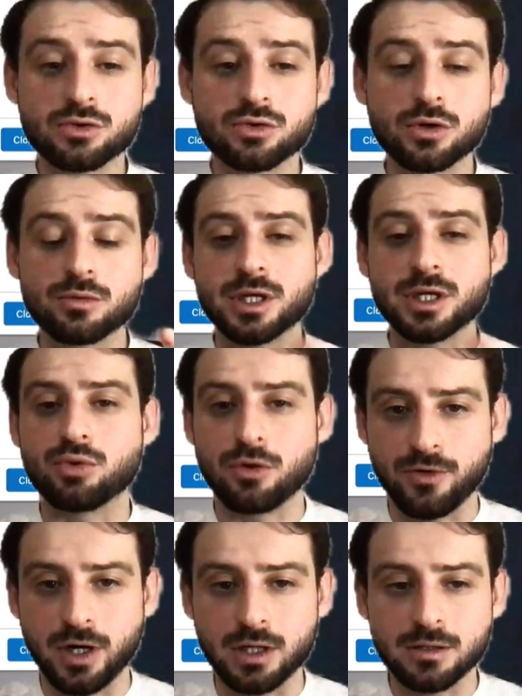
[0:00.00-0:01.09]
set groups and
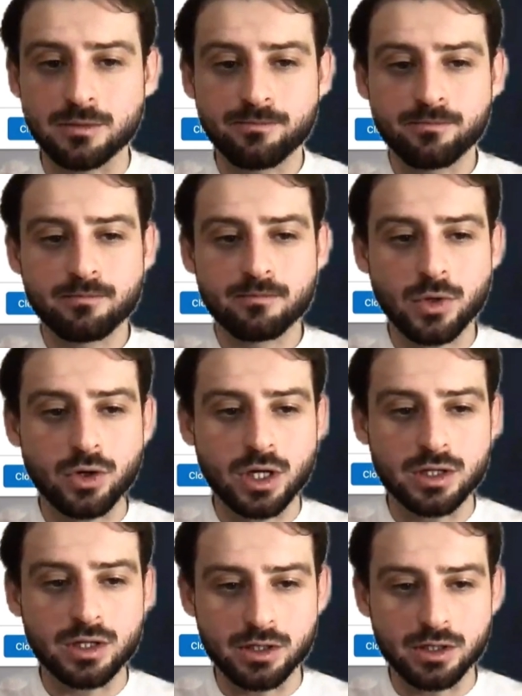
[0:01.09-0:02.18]
profile.
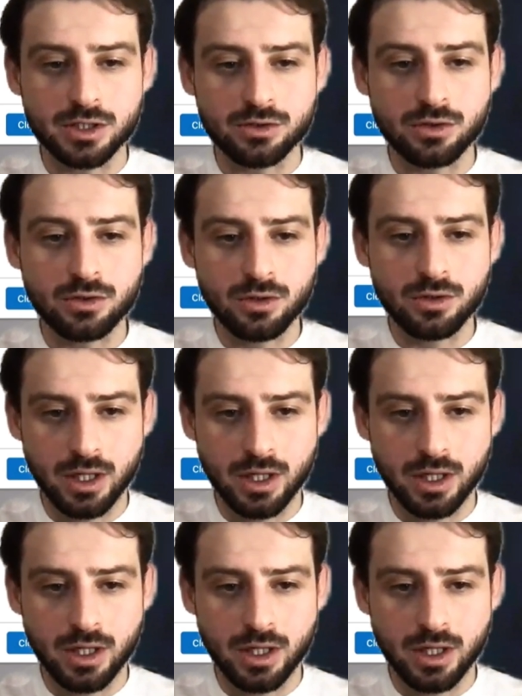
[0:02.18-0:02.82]
Okay, they are 0,